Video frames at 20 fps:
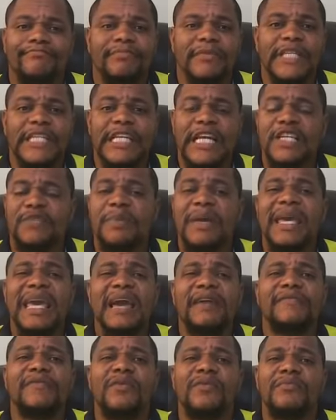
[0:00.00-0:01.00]
just be
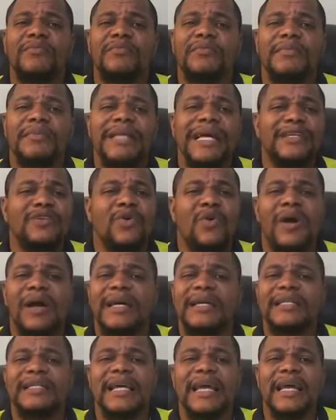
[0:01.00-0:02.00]
careful. That's all I
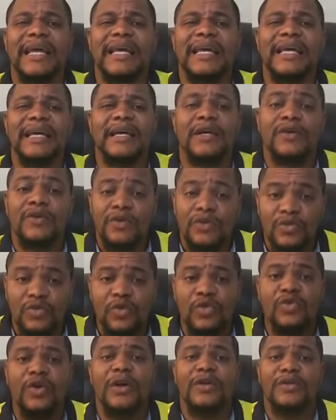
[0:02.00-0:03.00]
can say.
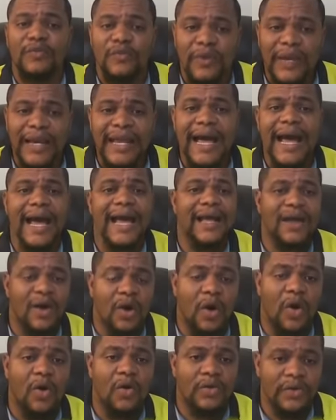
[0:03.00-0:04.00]
Do not rely
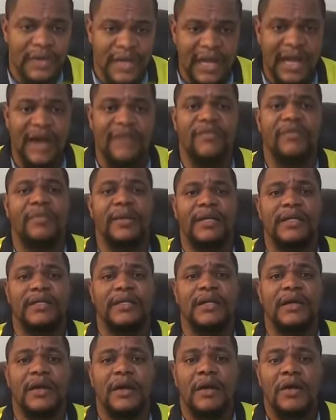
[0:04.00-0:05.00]
on the government.
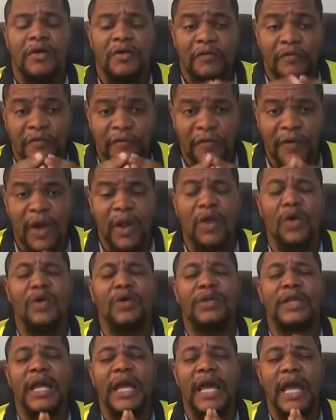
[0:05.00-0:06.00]
Follow
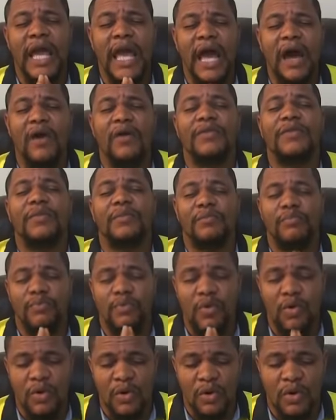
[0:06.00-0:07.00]
the health
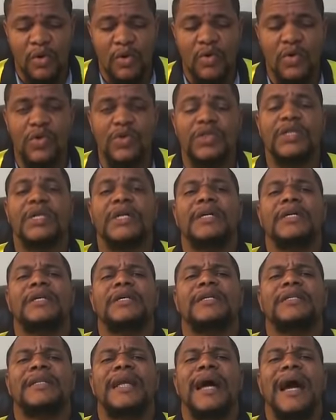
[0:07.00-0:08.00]
protocols
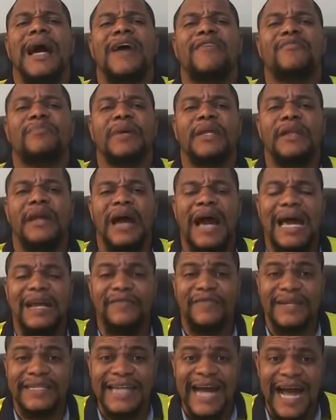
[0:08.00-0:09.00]
that have been
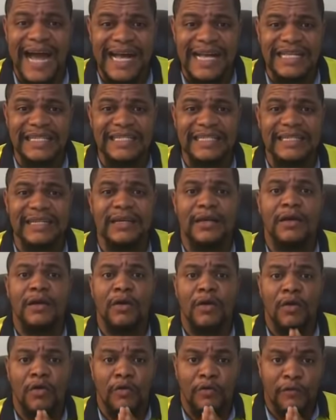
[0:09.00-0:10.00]
advertised.
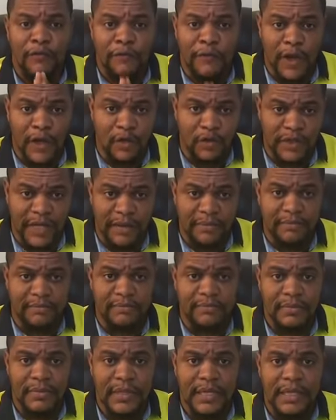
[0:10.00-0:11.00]
Follow them.
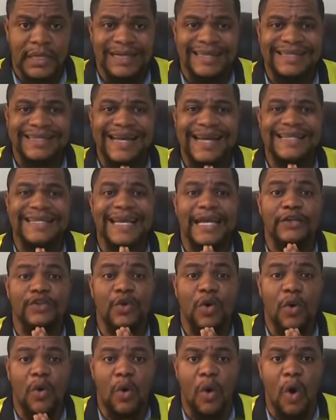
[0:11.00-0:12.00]
That is
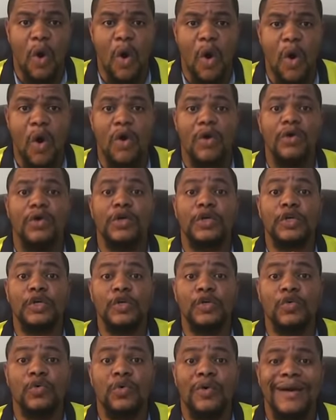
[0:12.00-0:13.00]
all
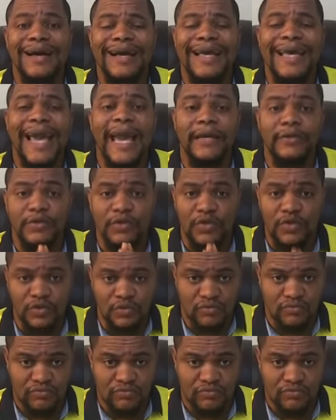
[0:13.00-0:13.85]
you can do.